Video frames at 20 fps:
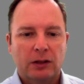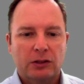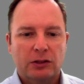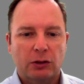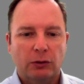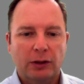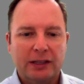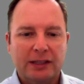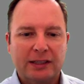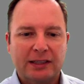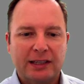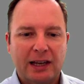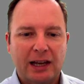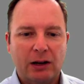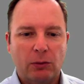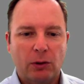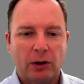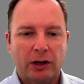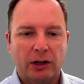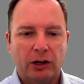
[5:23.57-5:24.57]
So let's say
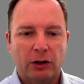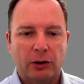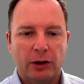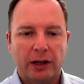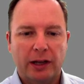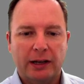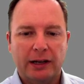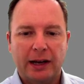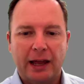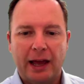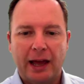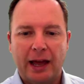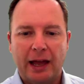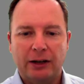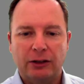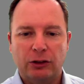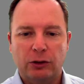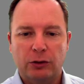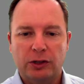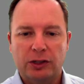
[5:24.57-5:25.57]
I want to go ahead and
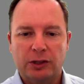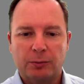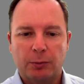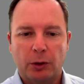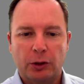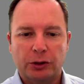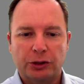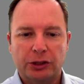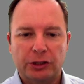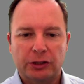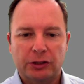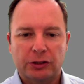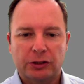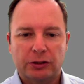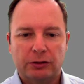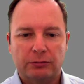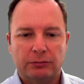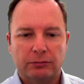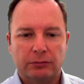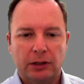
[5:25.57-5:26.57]
add units
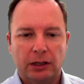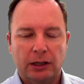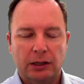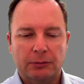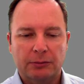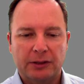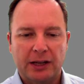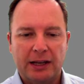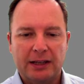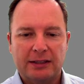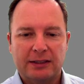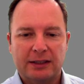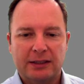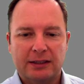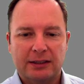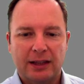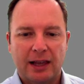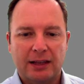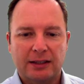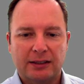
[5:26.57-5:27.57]
purchased, days
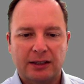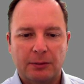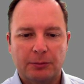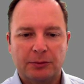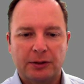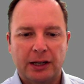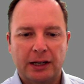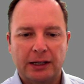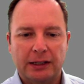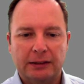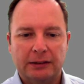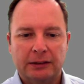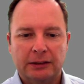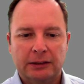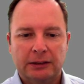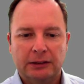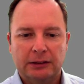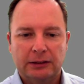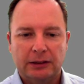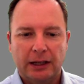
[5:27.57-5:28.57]
since last update,
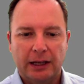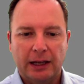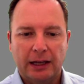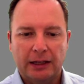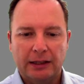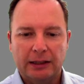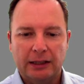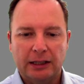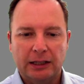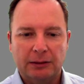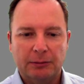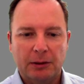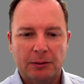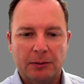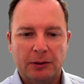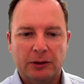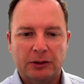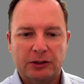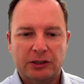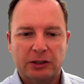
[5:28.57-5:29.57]
and
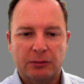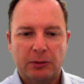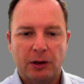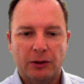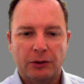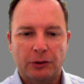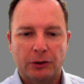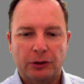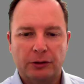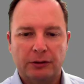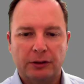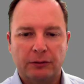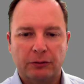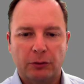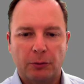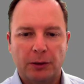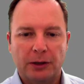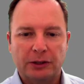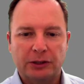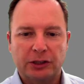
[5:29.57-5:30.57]
maybe there's some other
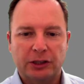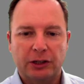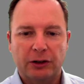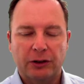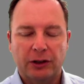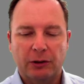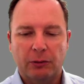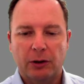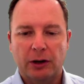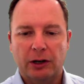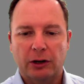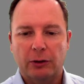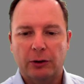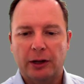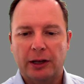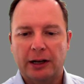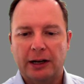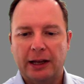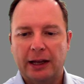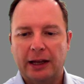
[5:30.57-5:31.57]
information here that I want to go
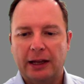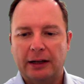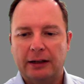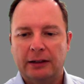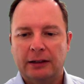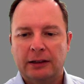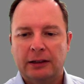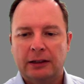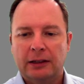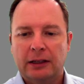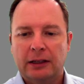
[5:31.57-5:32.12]
ahead and add.